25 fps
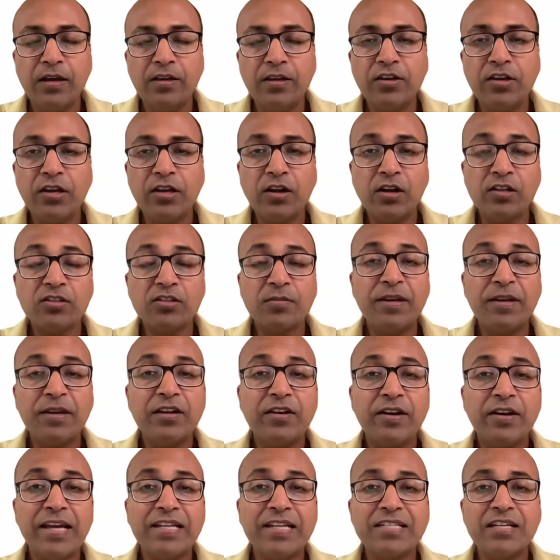You can also be
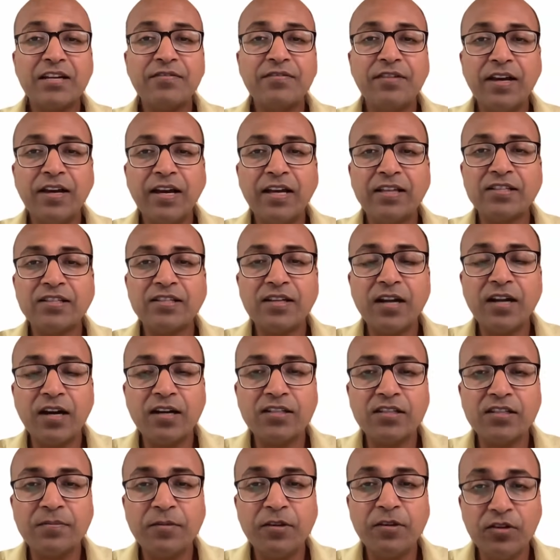creative and
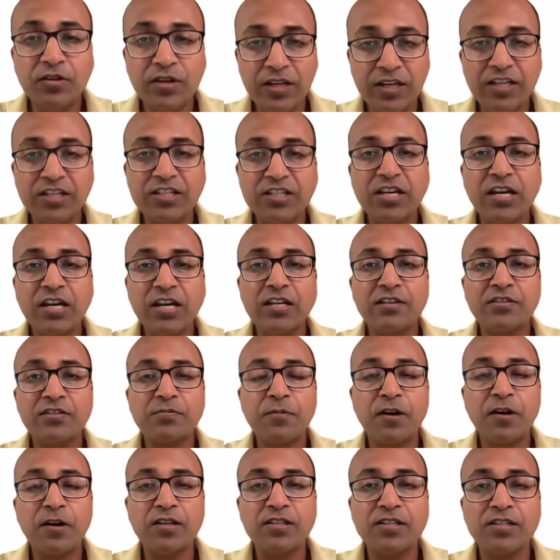start some new initiatives,
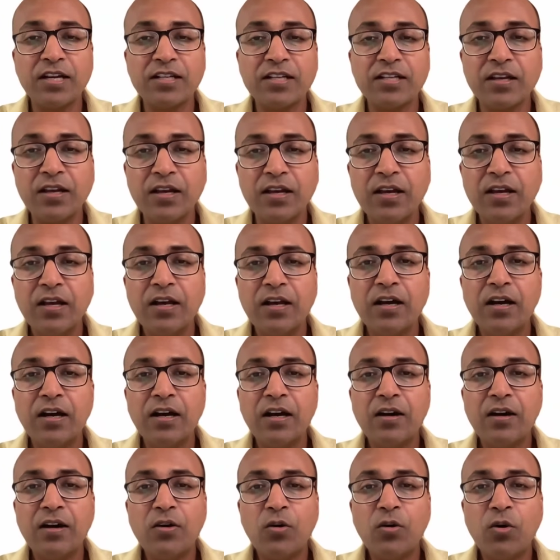projects,
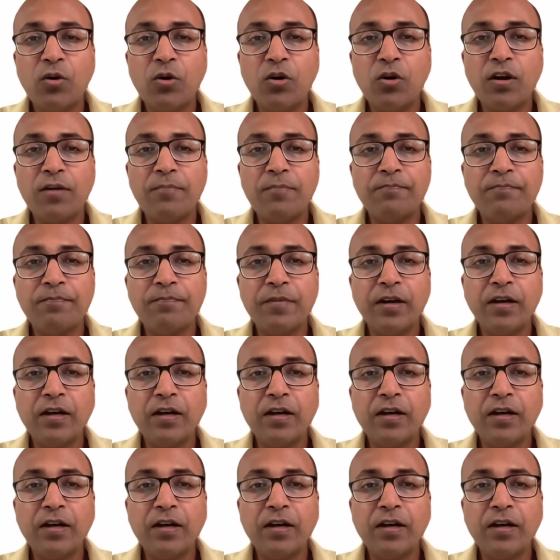or